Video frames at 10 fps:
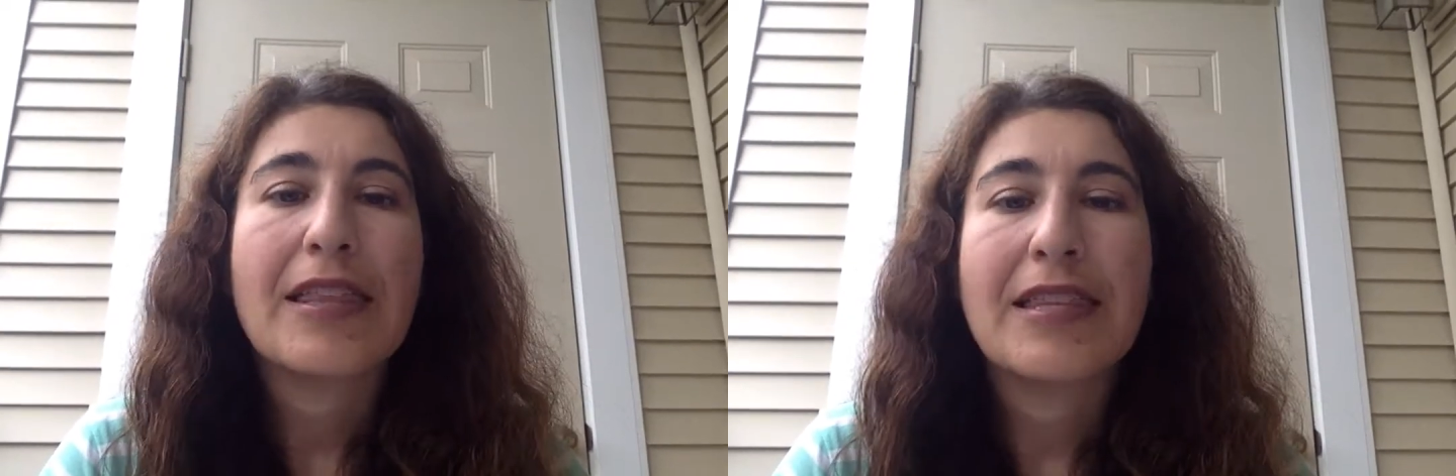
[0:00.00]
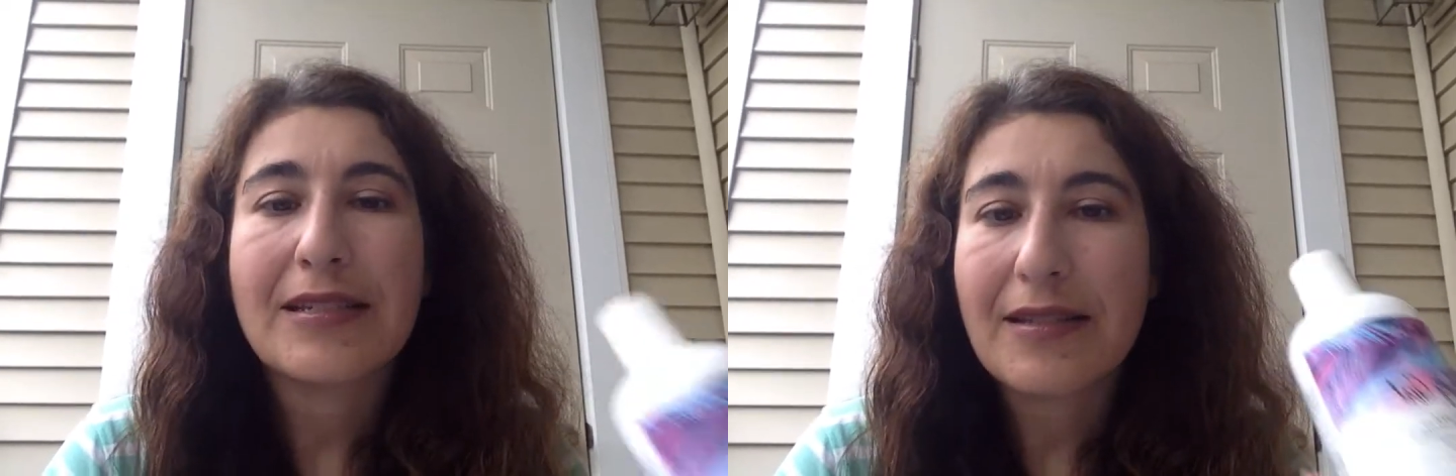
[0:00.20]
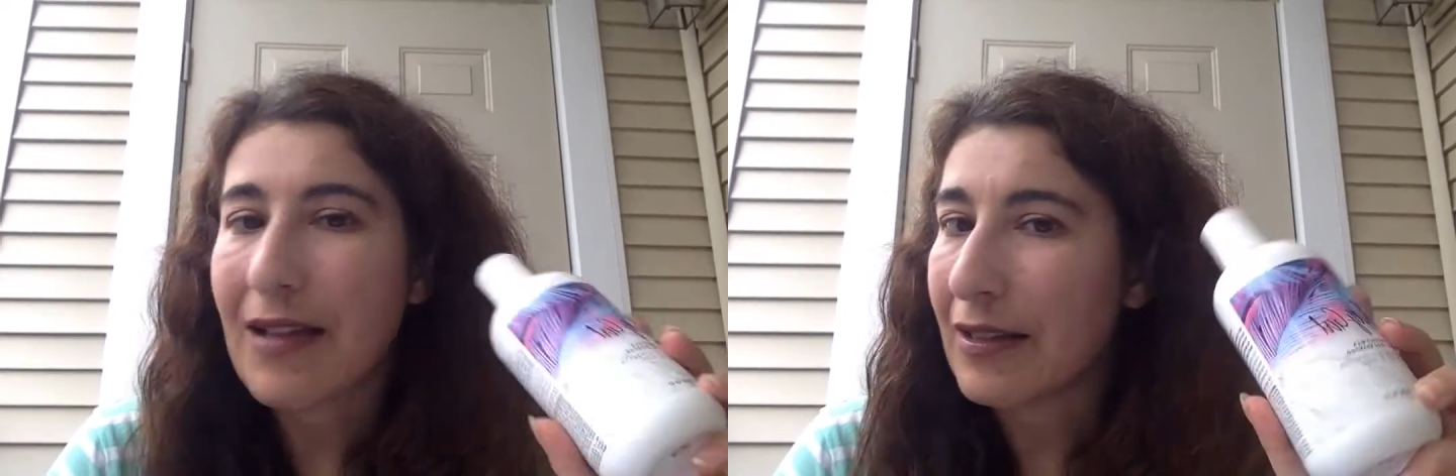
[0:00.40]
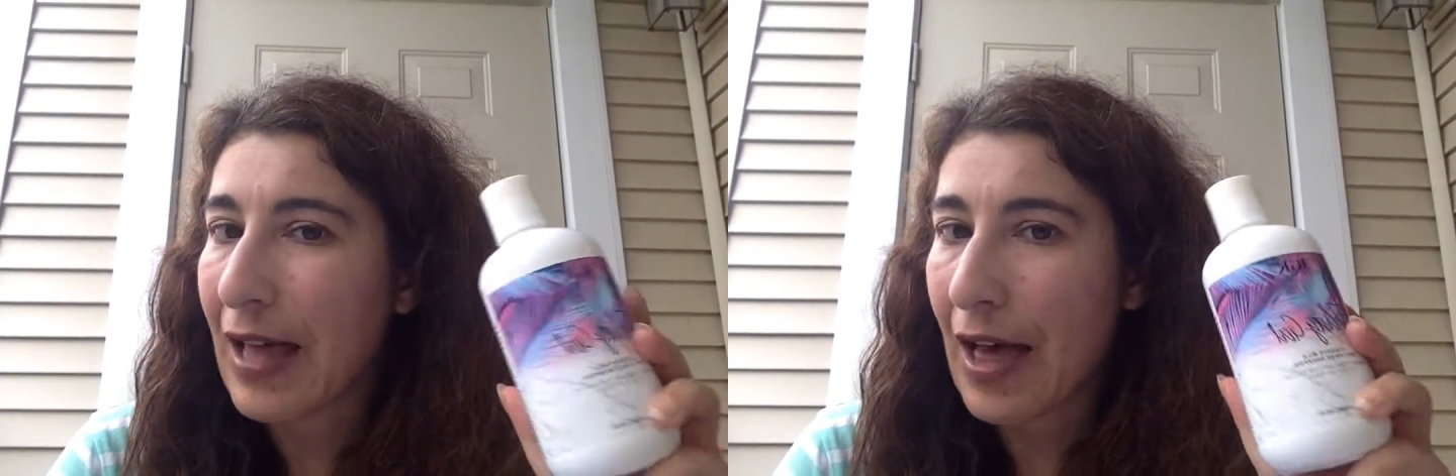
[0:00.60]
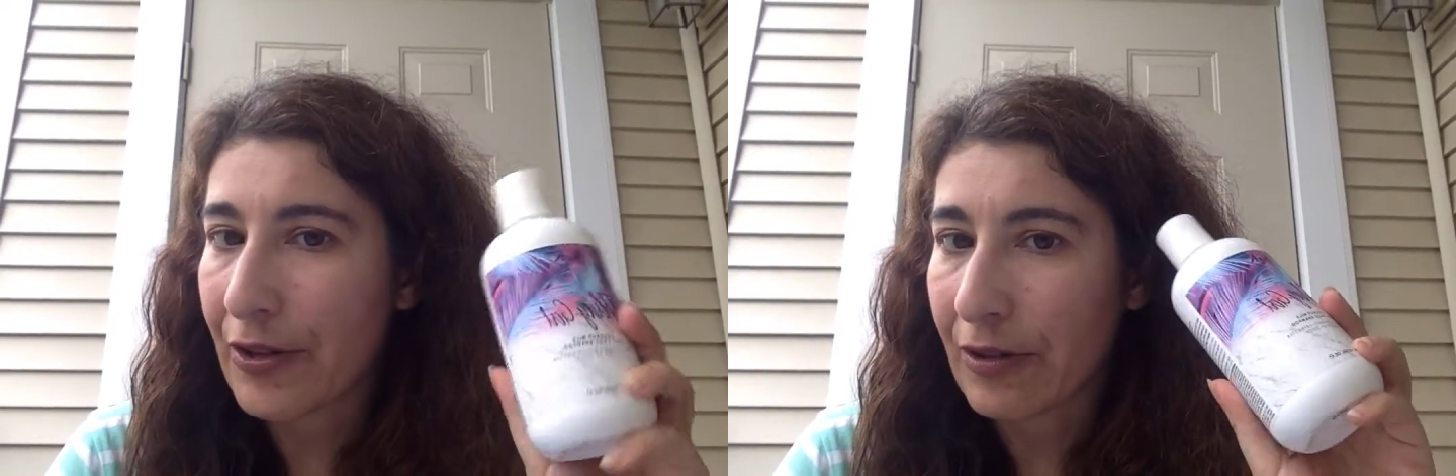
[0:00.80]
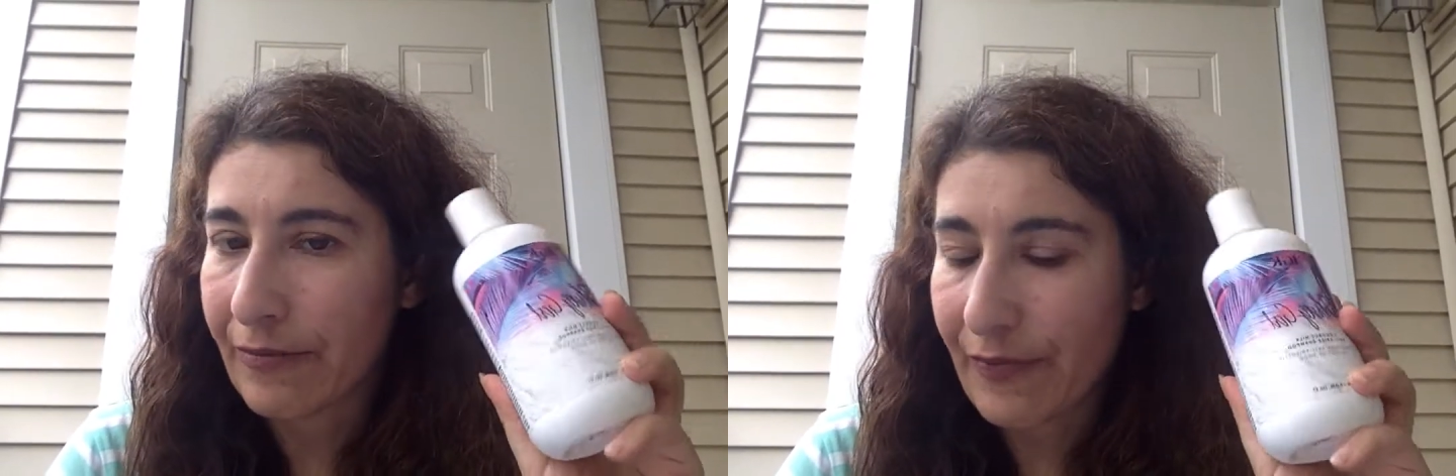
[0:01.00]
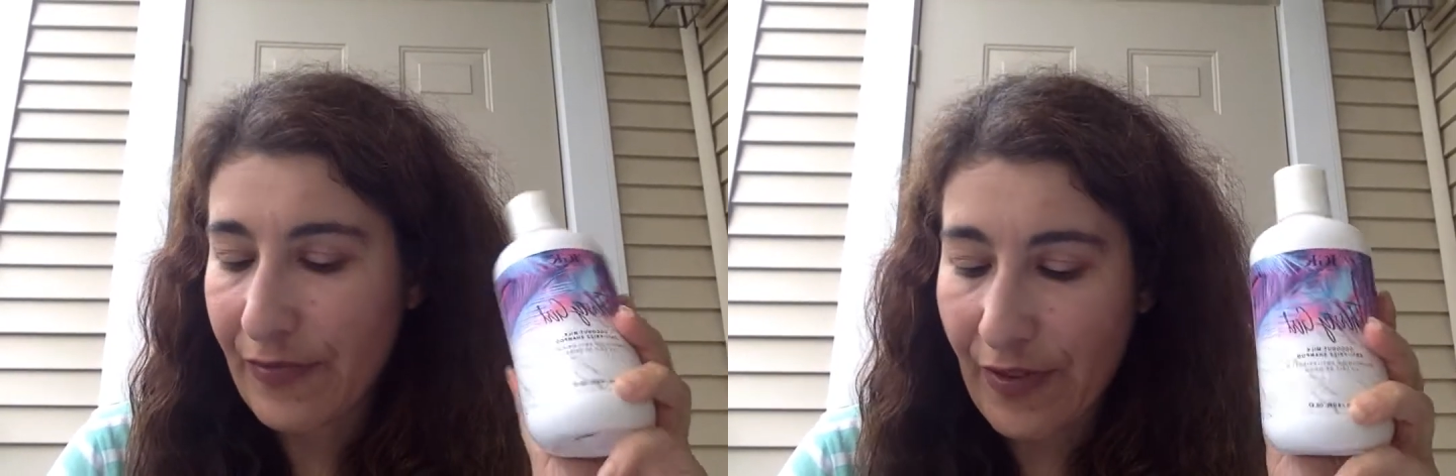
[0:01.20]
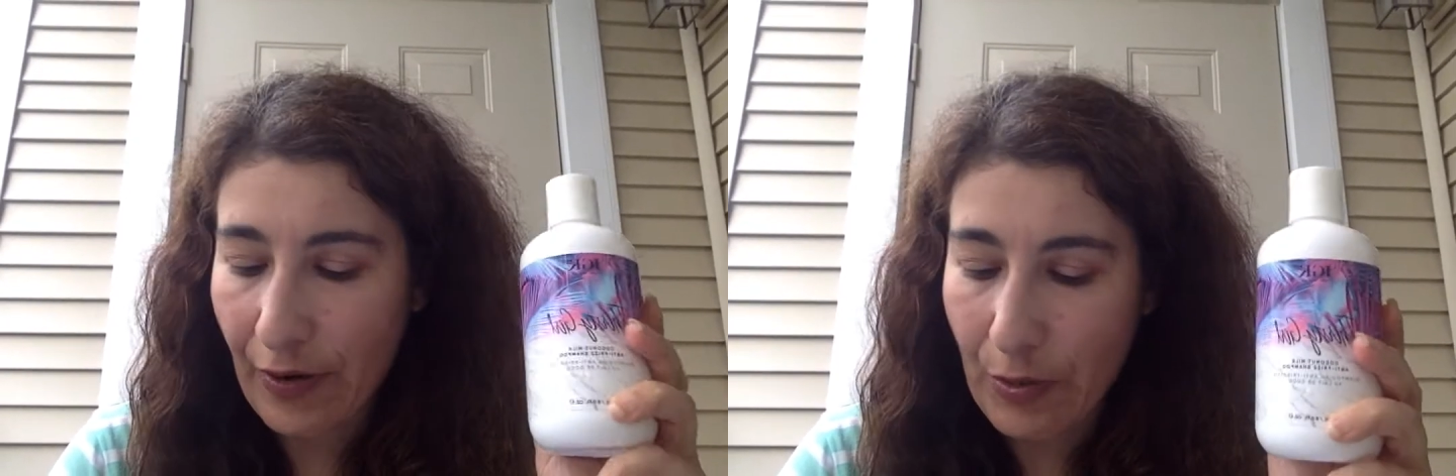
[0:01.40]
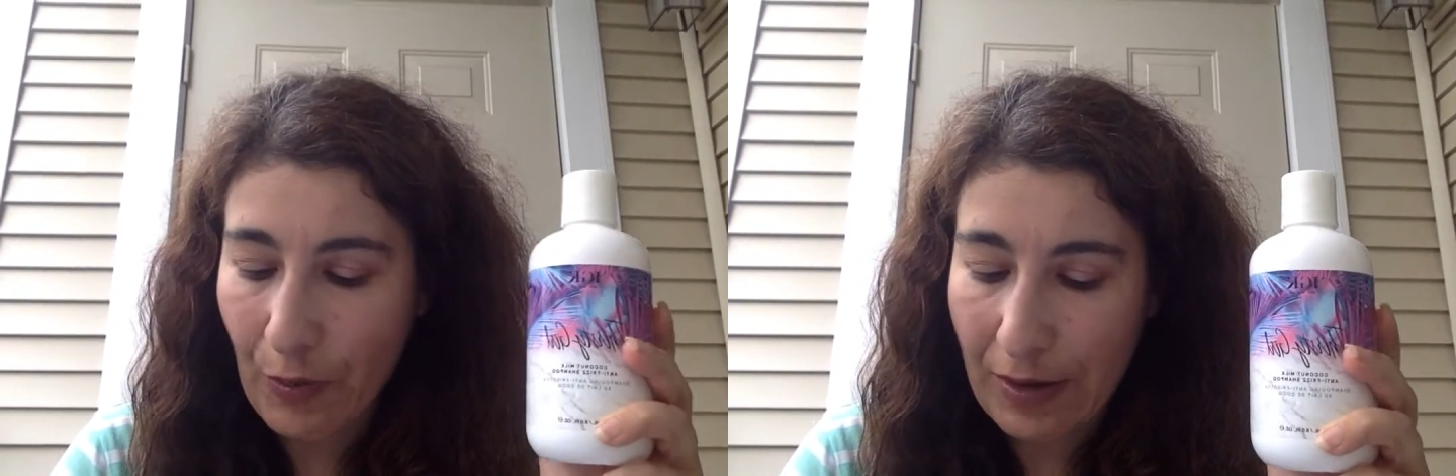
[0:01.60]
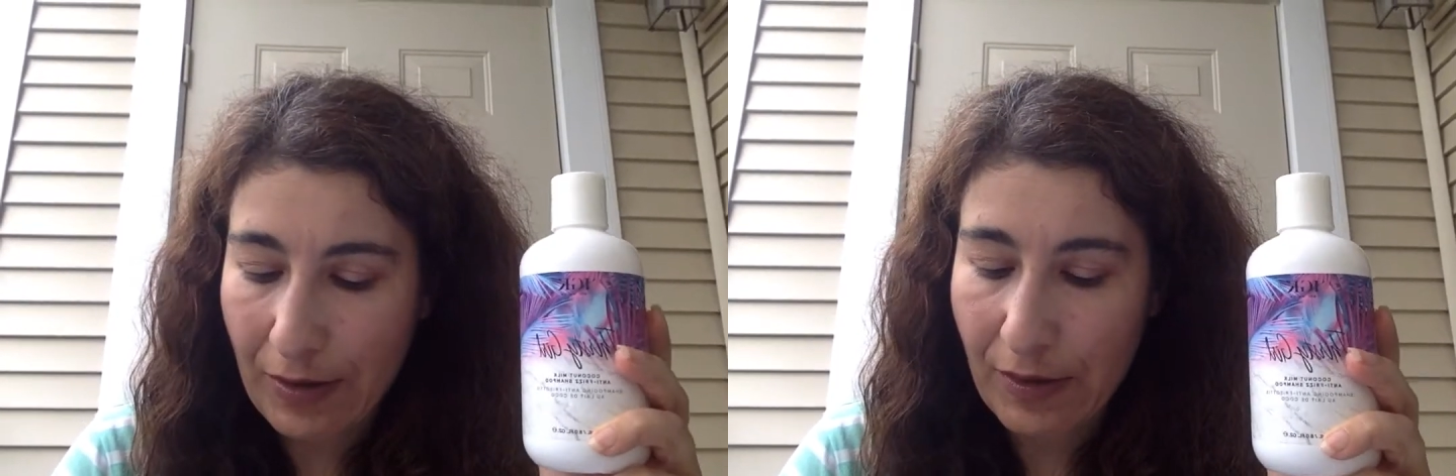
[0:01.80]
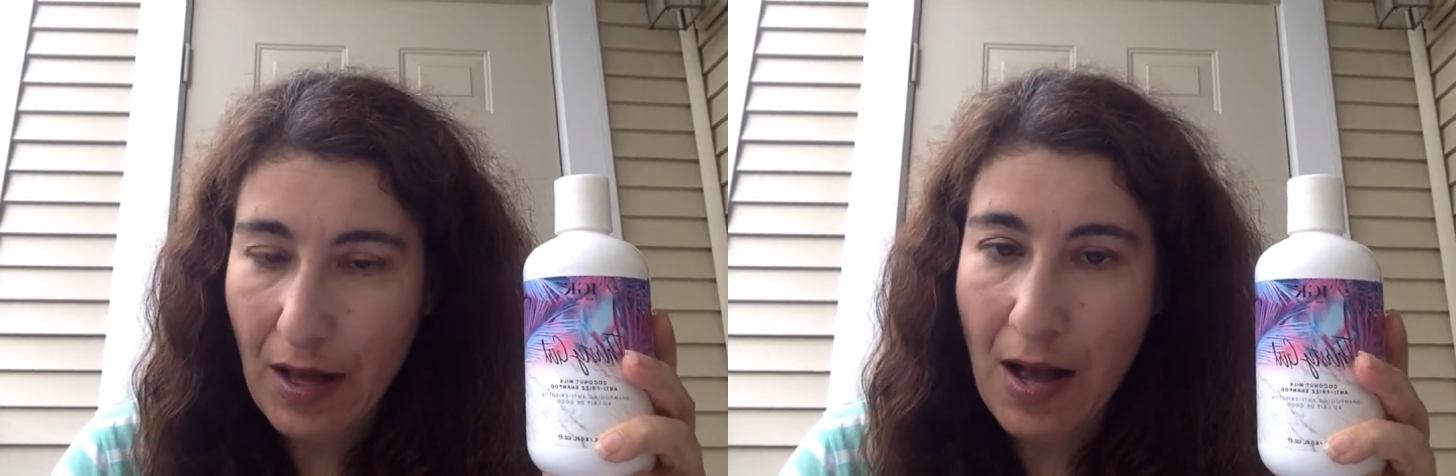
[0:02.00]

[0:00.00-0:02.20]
This does not lather very well,